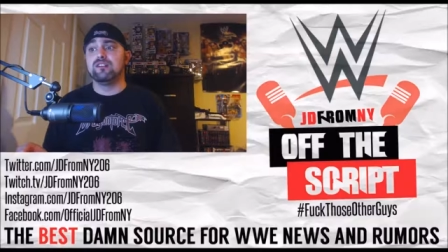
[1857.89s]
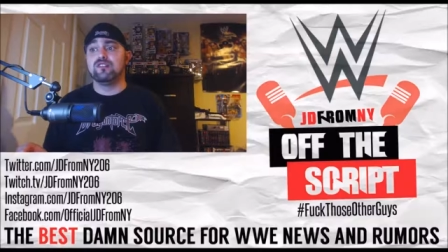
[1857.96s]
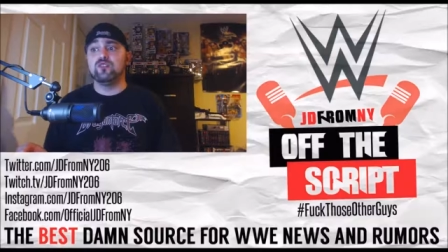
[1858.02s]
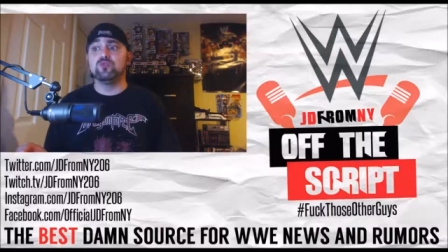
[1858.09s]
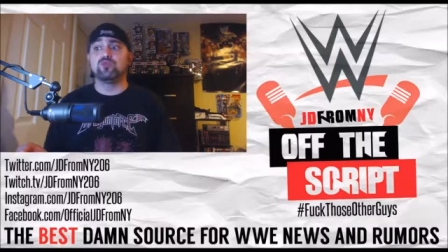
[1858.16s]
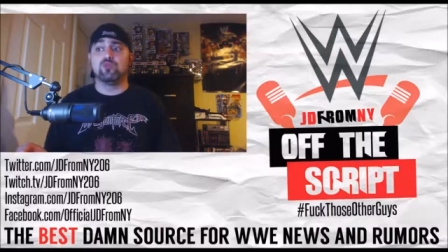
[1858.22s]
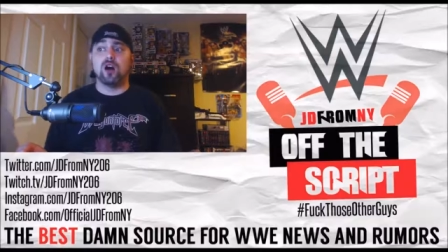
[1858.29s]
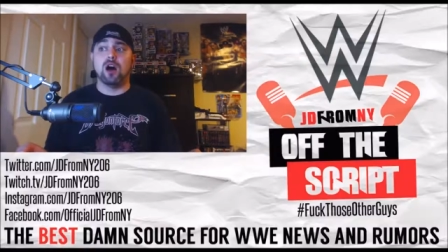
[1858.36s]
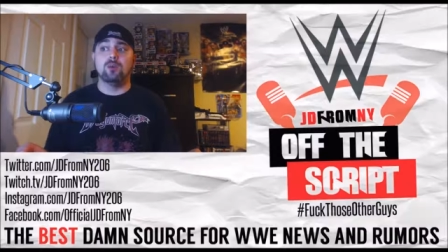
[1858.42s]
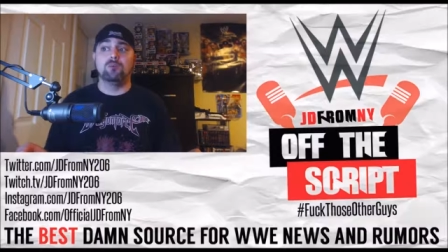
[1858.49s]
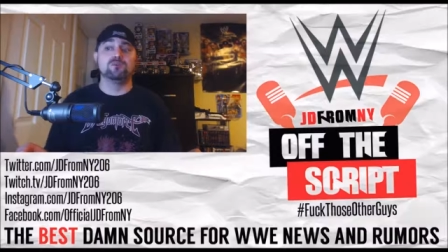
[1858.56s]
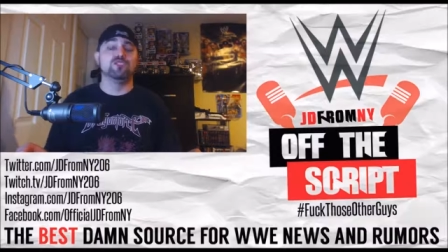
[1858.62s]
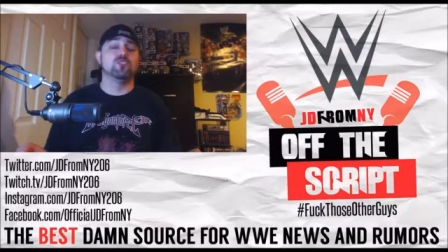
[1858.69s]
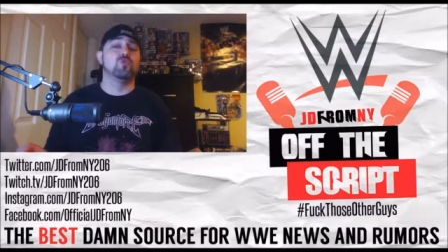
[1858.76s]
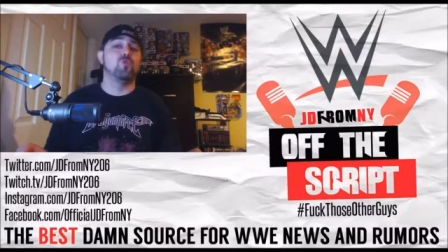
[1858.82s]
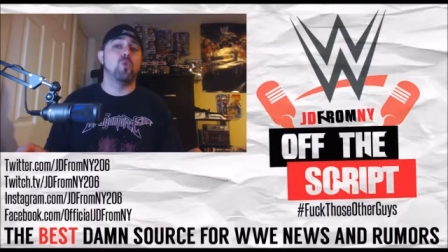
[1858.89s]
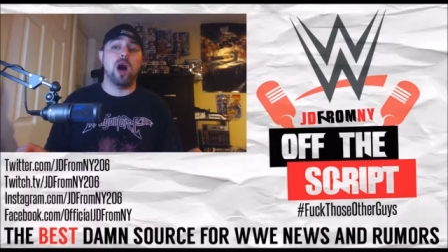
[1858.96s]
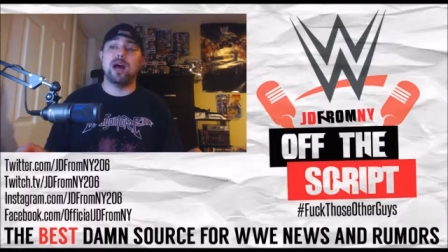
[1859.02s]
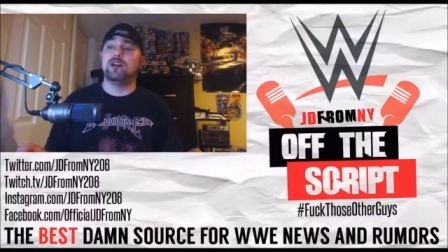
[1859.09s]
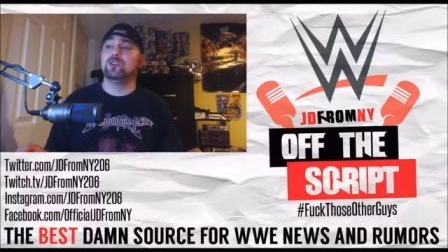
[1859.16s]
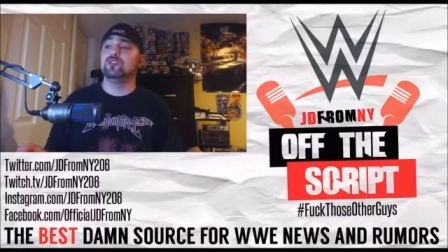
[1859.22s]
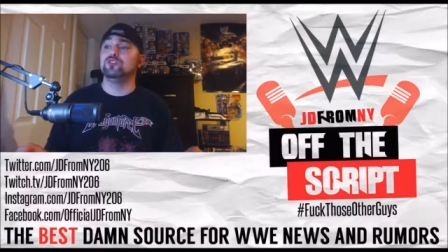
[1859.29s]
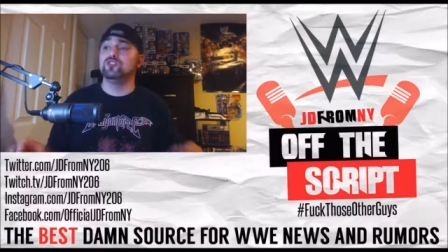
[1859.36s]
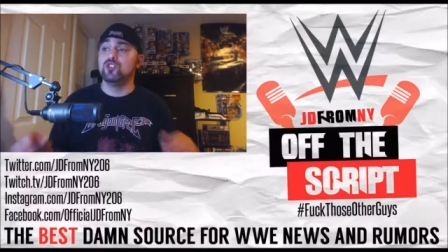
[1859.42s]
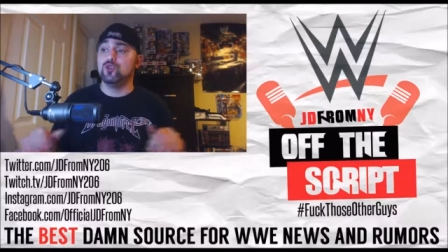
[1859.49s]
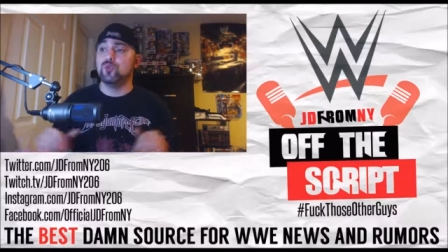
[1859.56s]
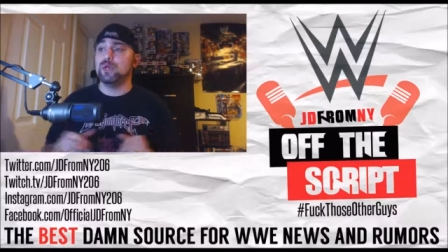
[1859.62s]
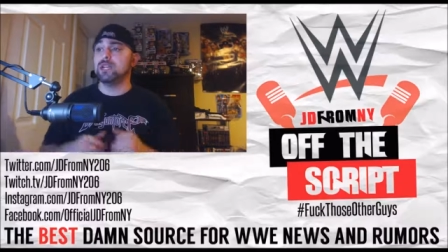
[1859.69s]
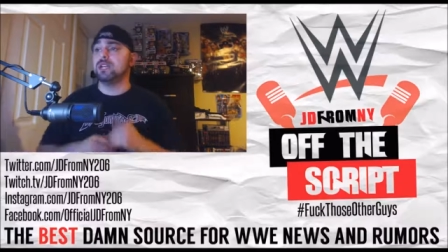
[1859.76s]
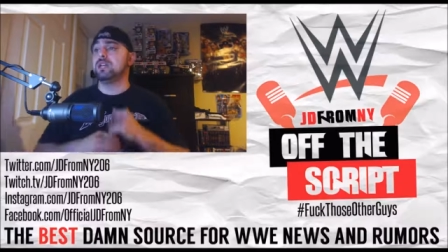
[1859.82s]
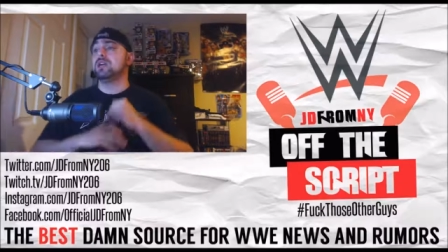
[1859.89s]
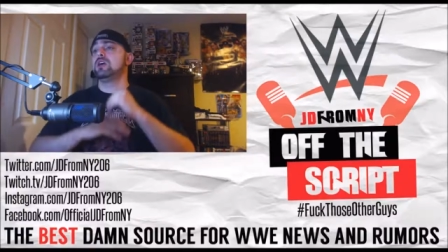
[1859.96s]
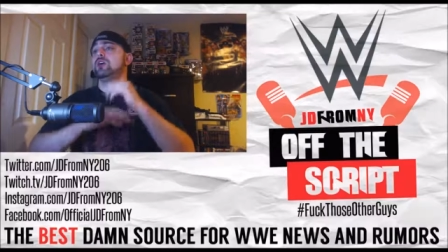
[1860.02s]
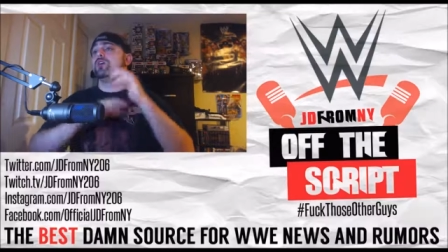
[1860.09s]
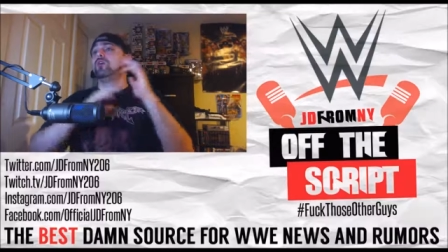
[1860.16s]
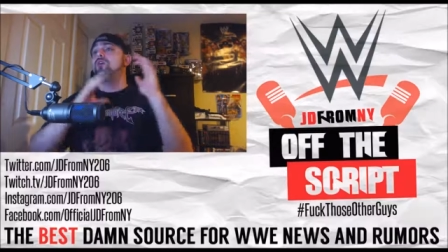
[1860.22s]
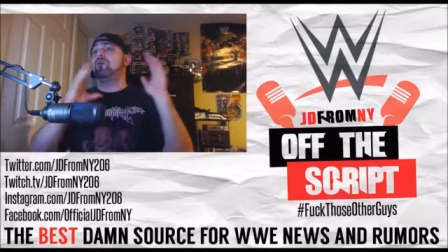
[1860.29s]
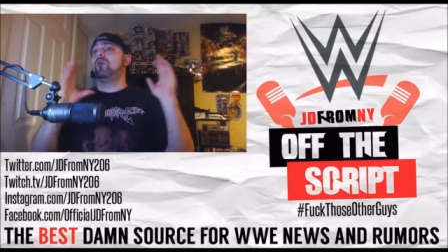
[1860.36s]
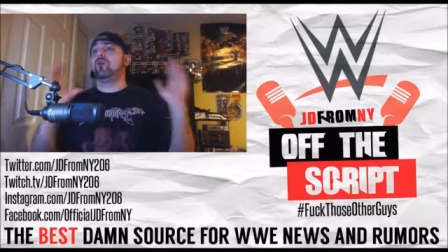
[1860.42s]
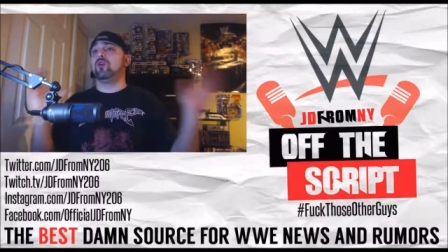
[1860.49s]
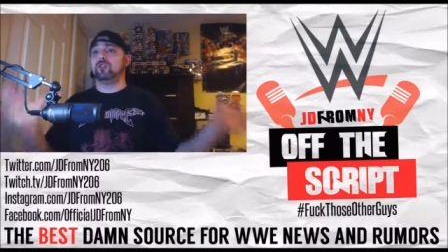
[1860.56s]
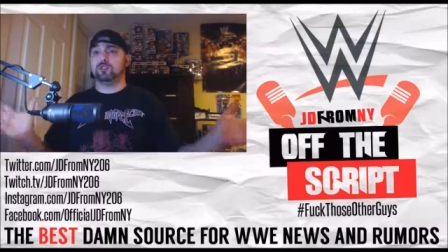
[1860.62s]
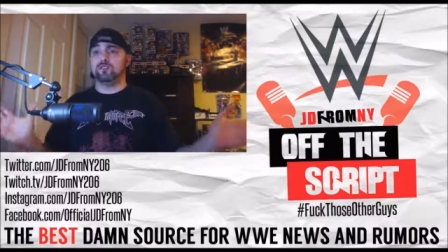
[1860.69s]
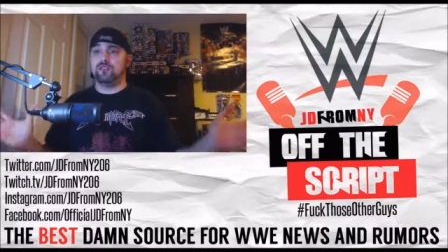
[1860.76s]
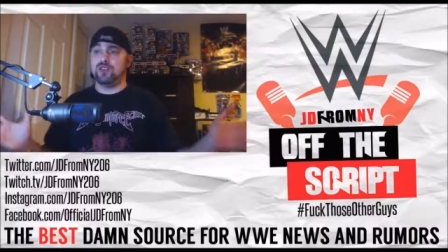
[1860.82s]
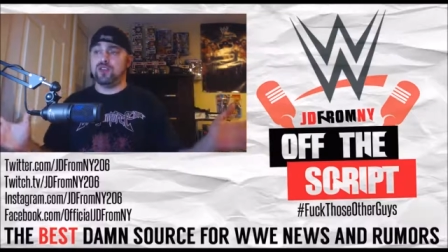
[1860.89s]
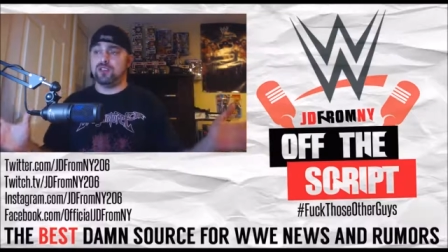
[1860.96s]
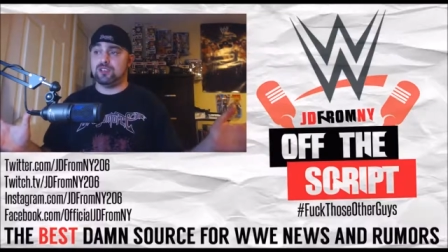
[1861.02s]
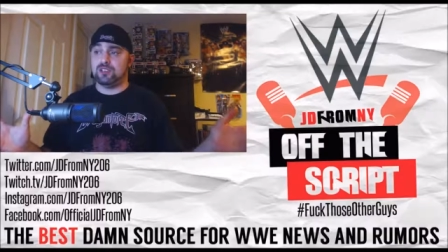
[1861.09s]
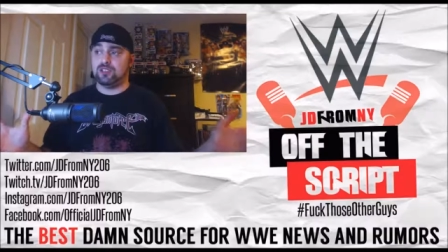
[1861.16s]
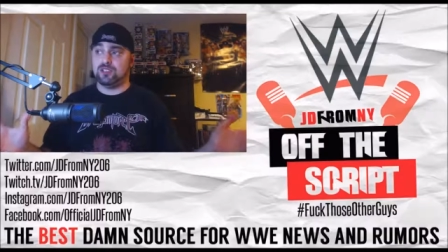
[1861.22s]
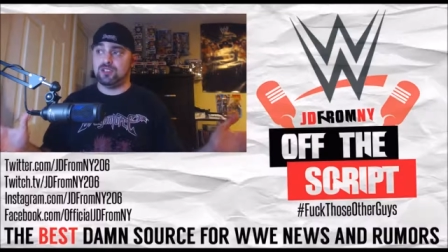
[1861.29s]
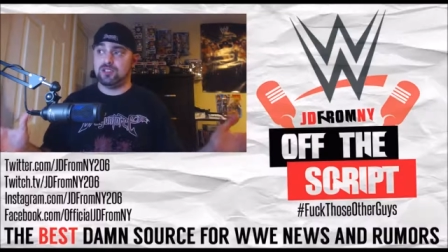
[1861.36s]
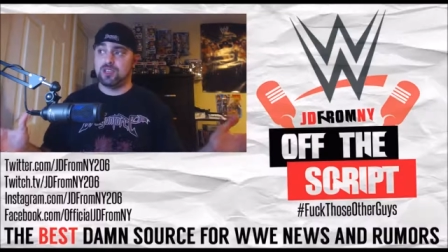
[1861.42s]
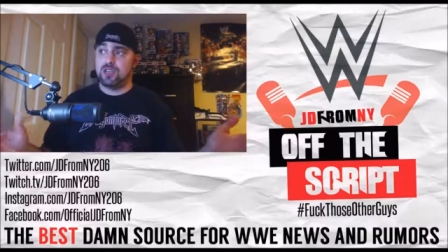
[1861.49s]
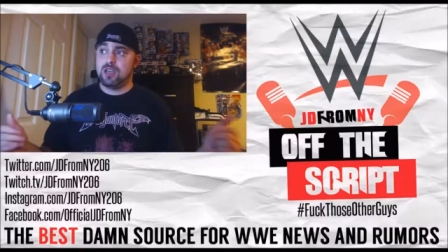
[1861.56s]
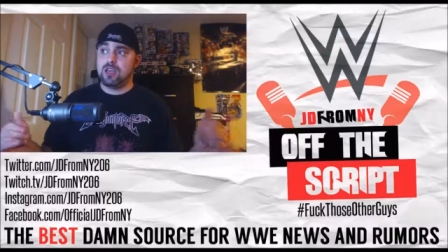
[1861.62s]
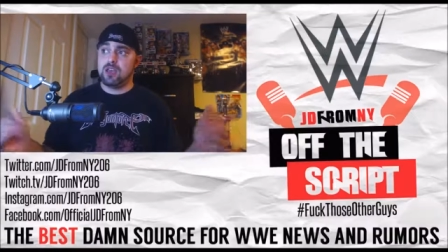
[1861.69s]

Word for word: a few problems while doing all of this.